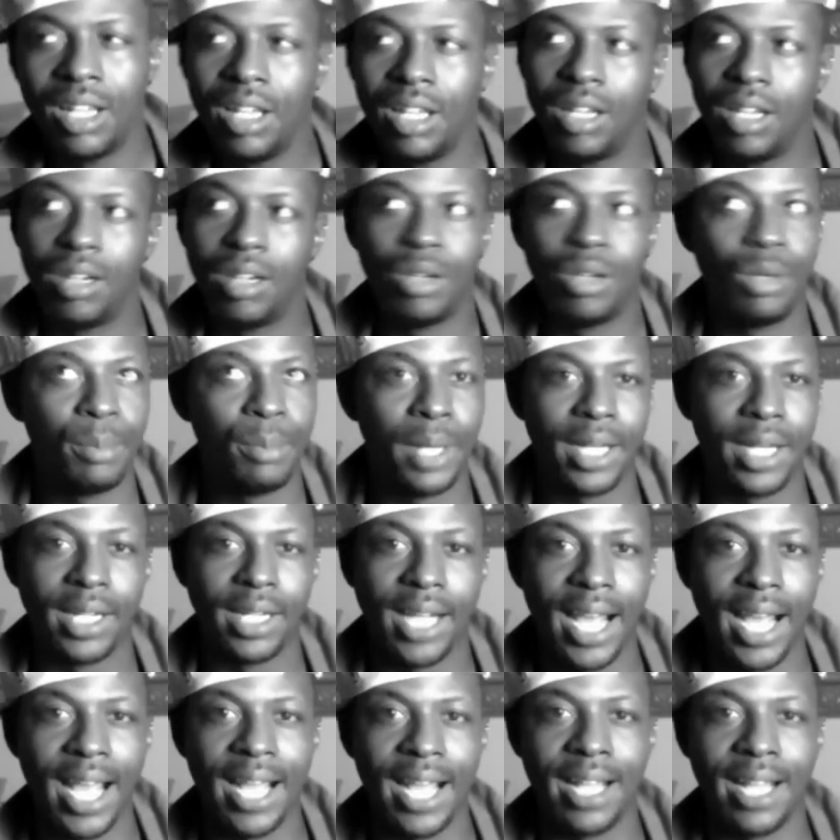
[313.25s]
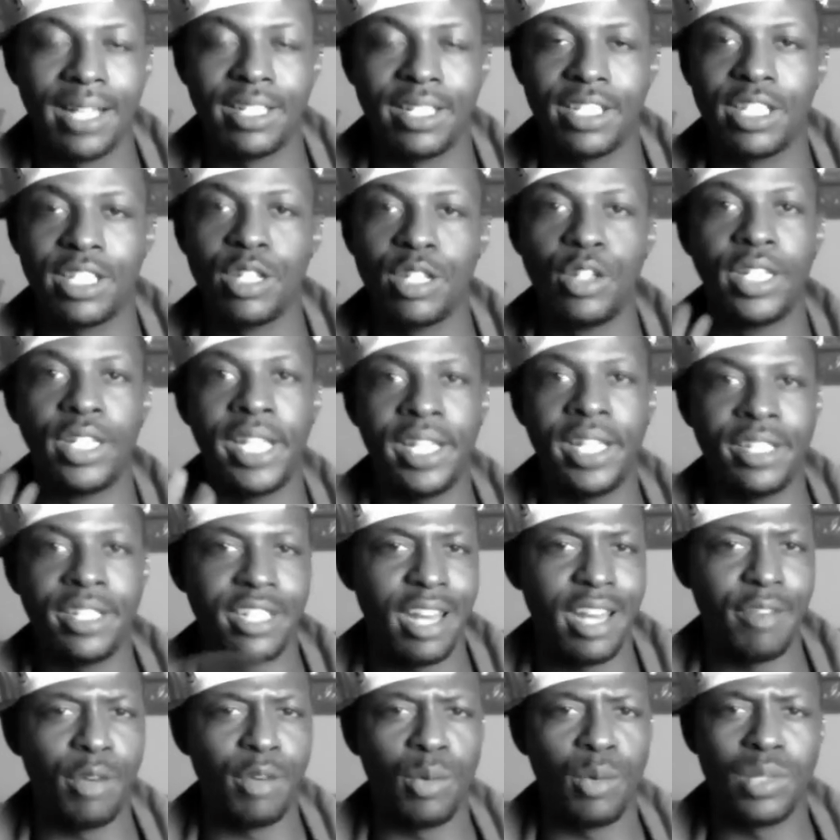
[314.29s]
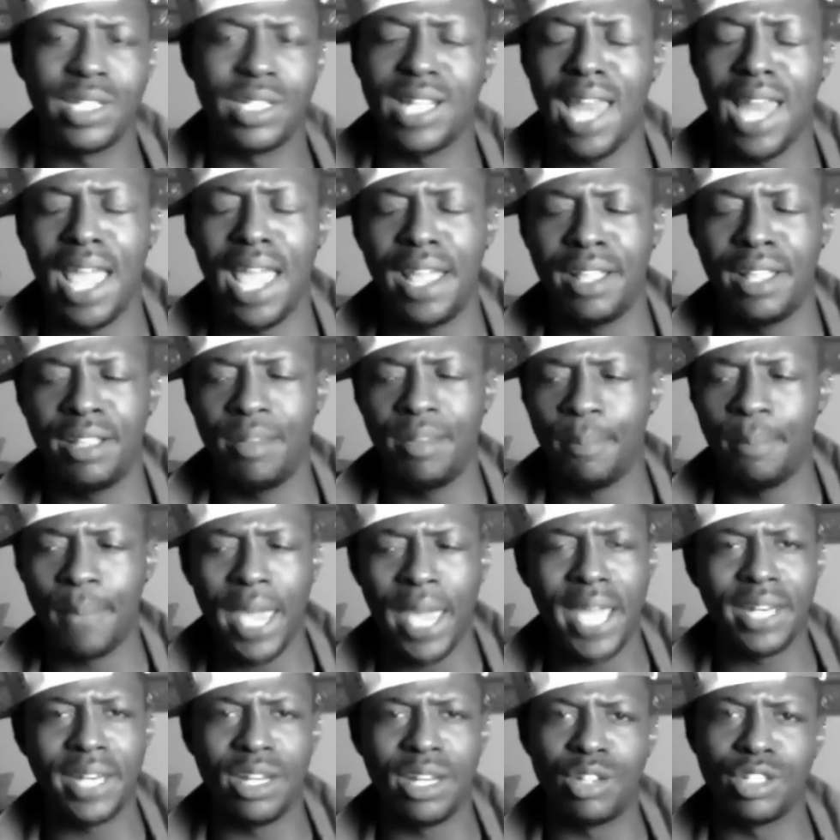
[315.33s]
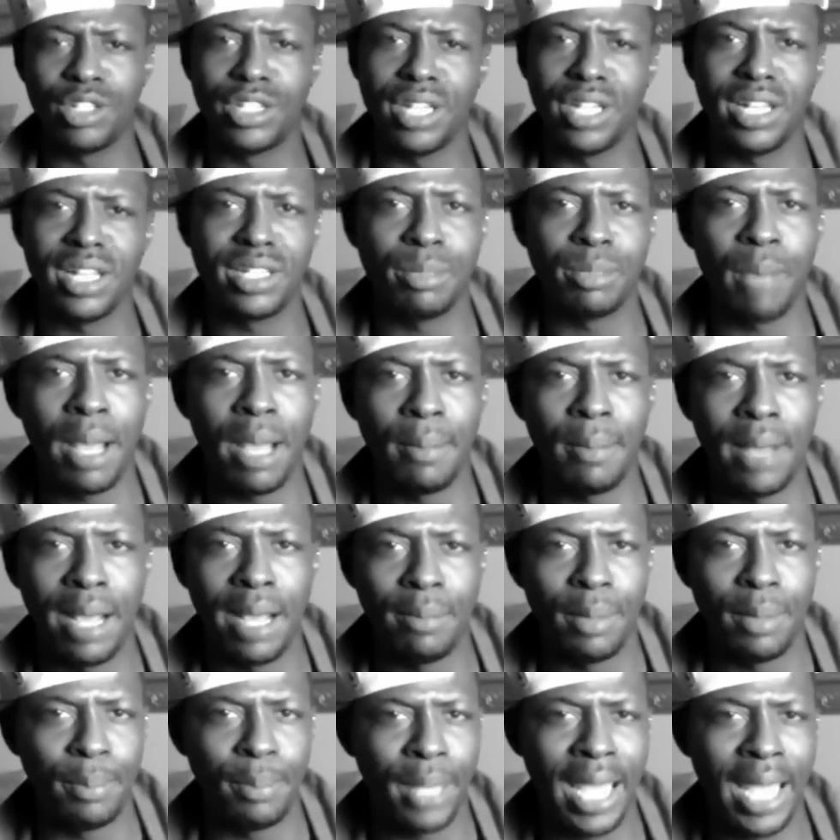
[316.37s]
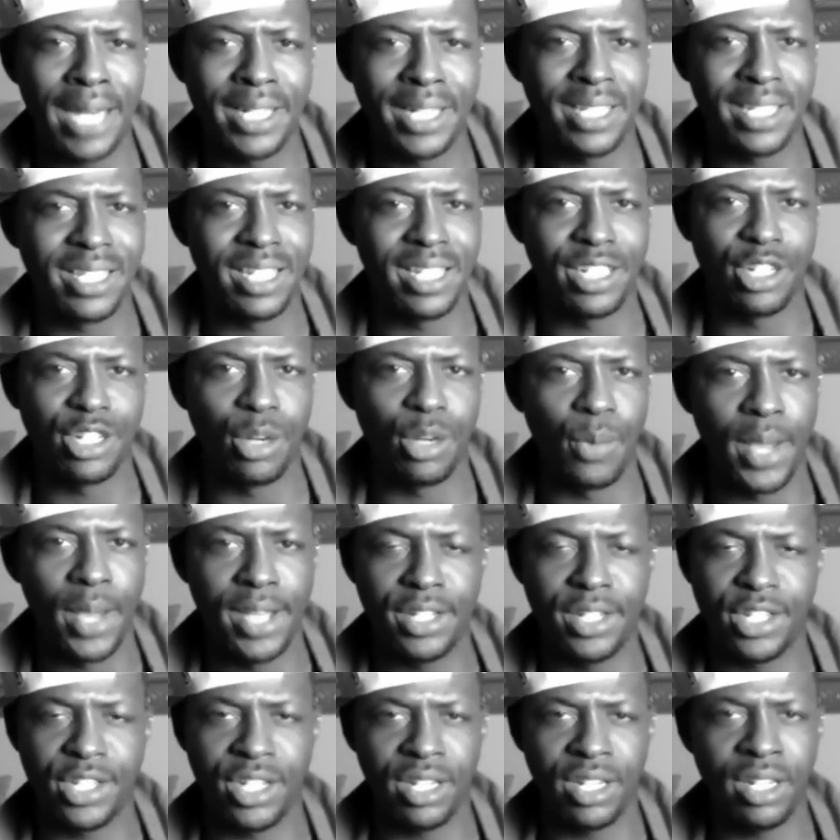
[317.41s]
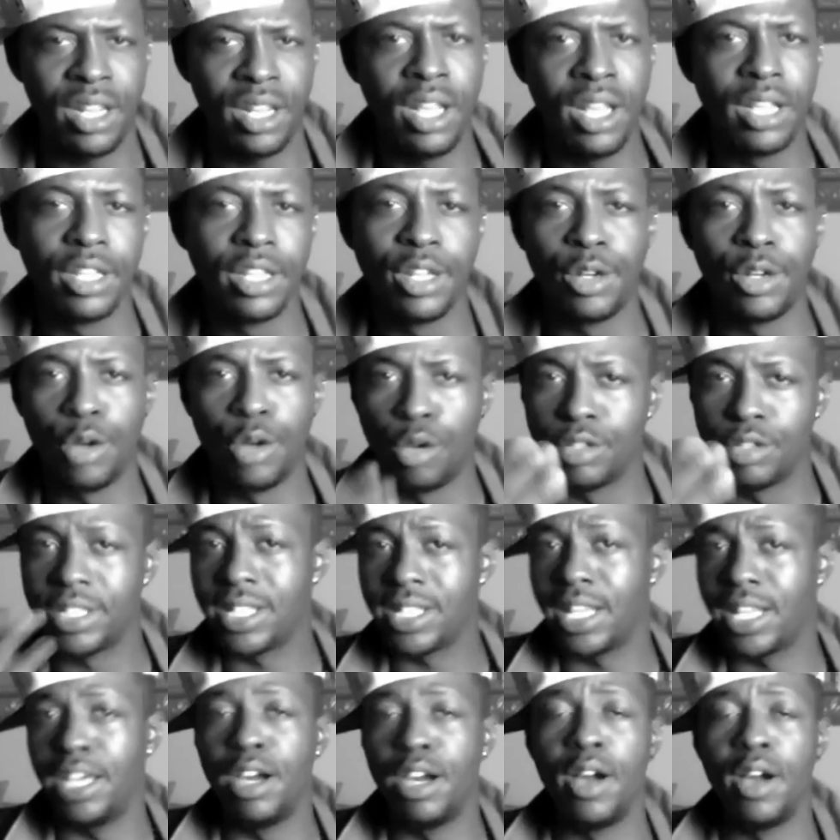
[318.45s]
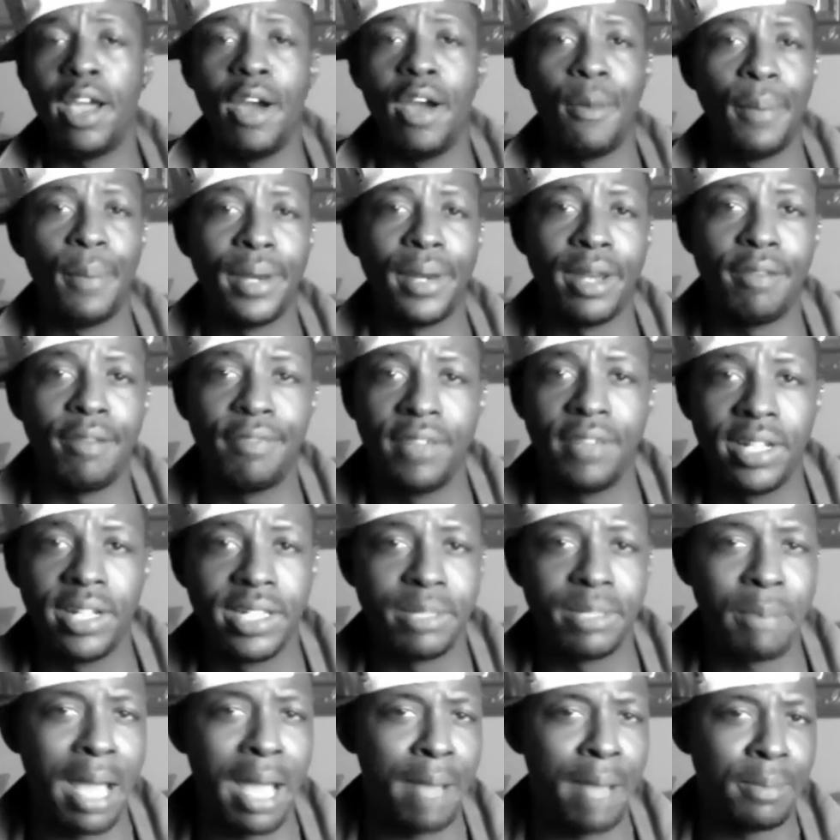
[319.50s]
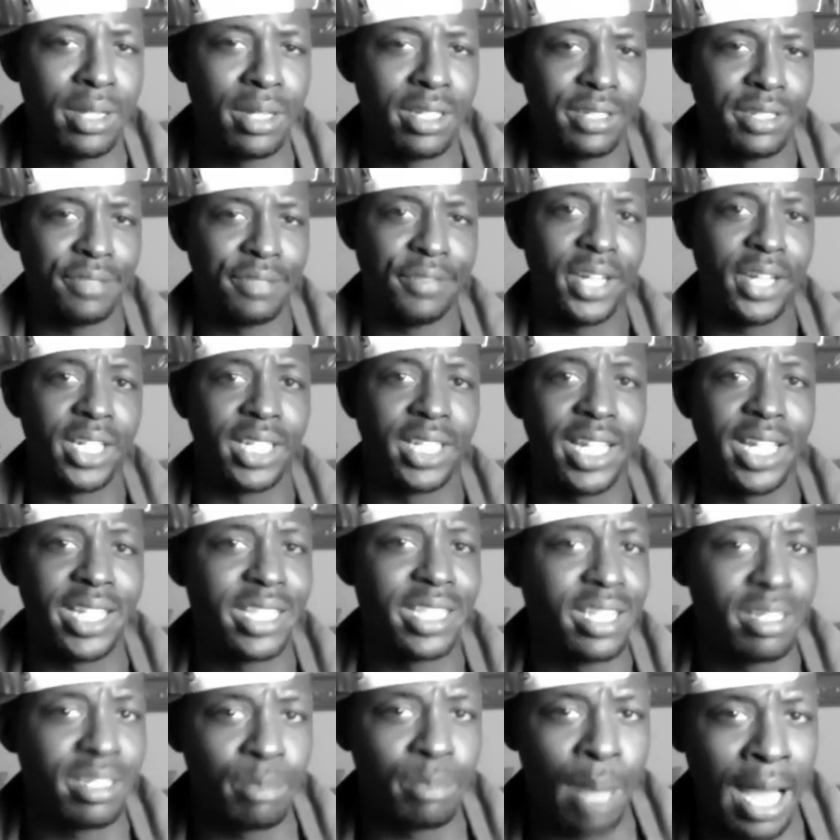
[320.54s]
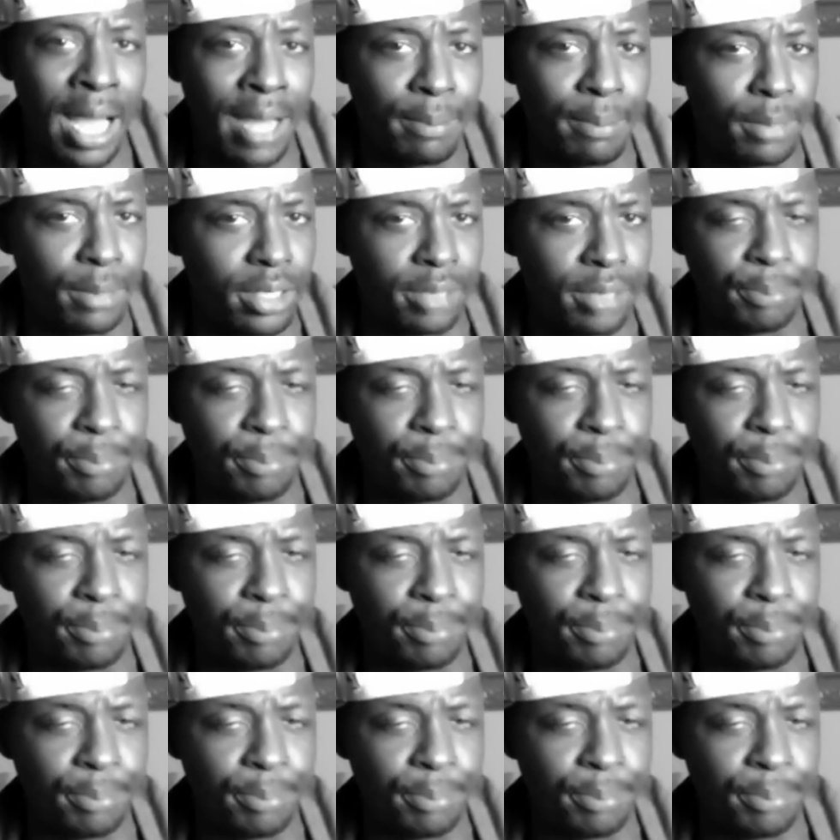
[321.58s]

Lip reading: Oh, my God. So then Jeffrey was like, man, don't judge my mama about this situation. You know, still helping up for his mama because, fuck, that's his mama.